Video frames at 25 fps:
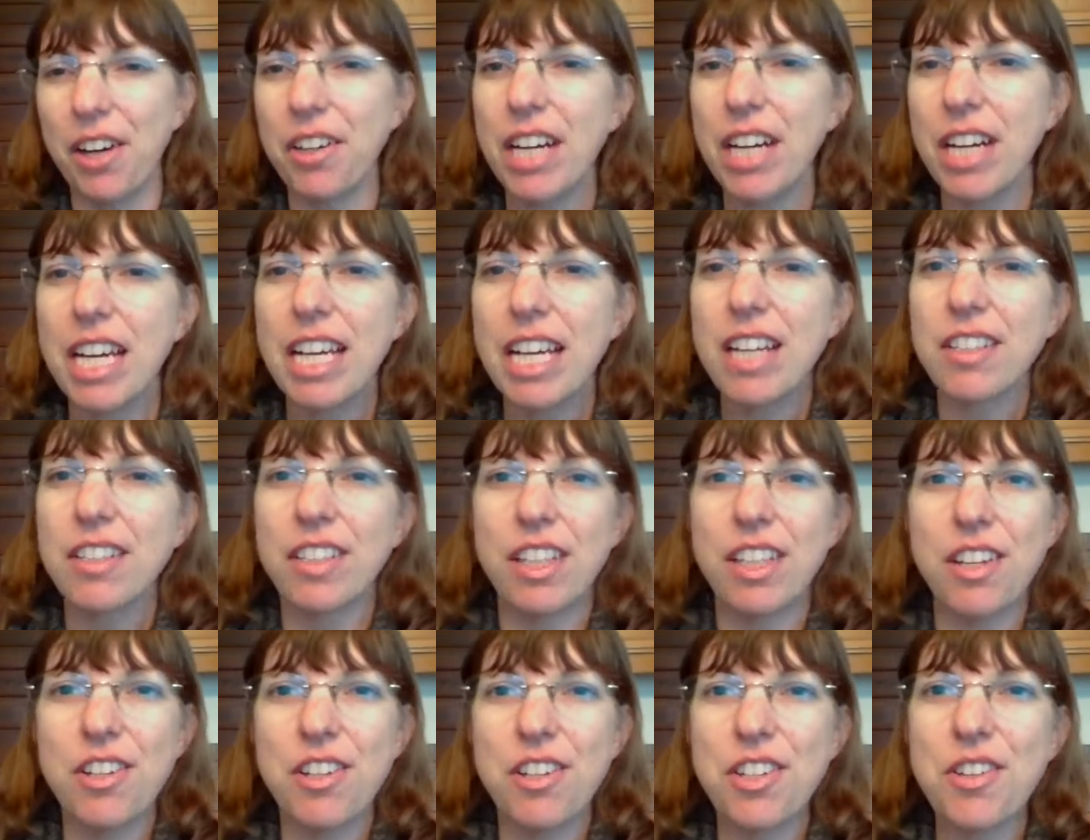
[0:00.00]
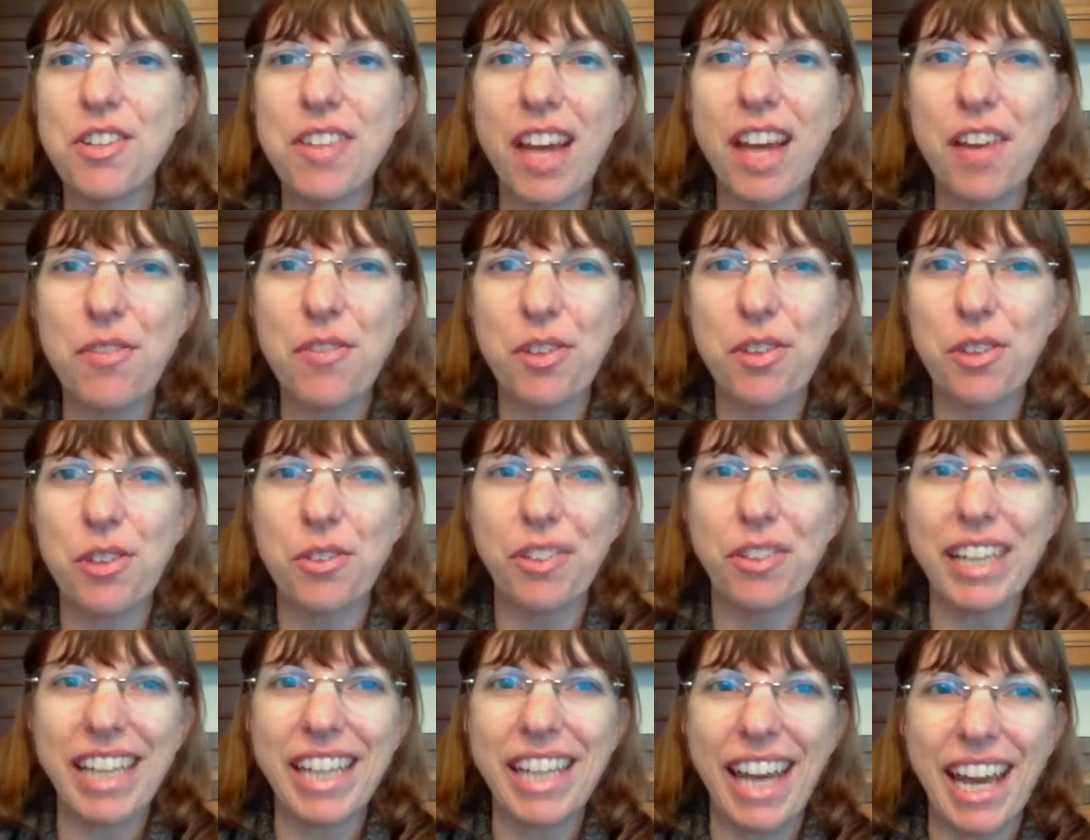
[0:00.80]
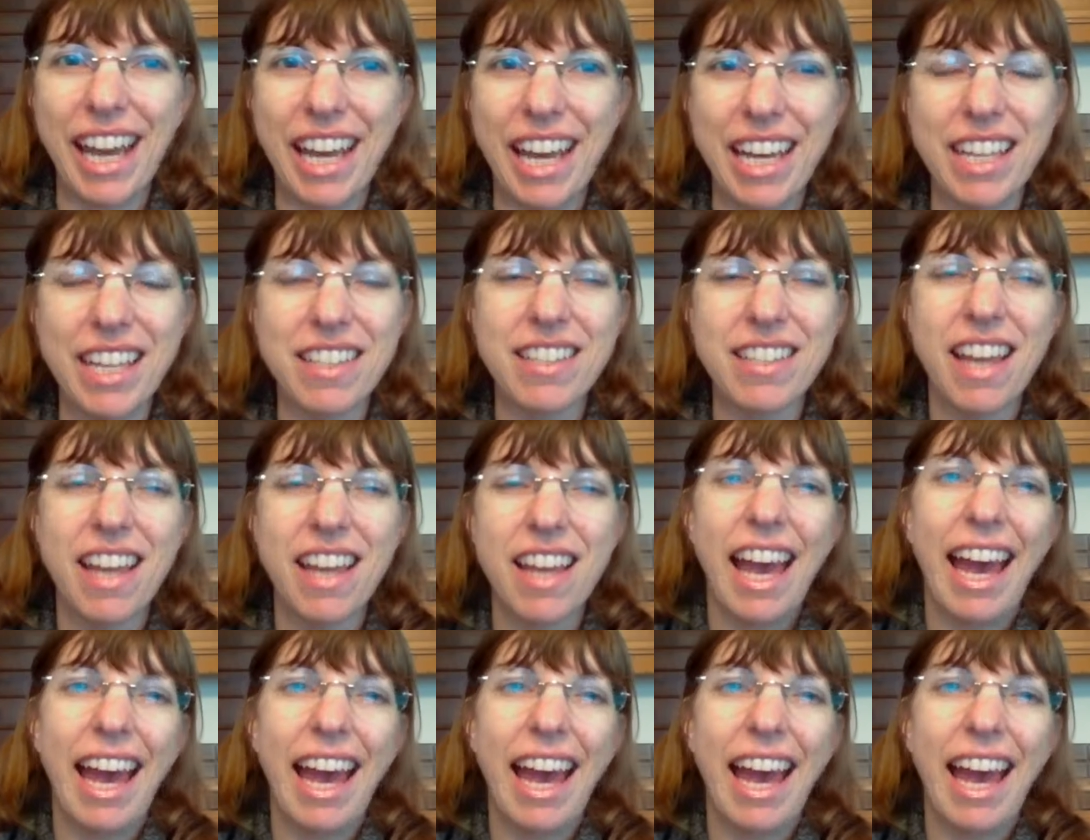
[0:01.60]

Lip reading: So you do that for 3 days.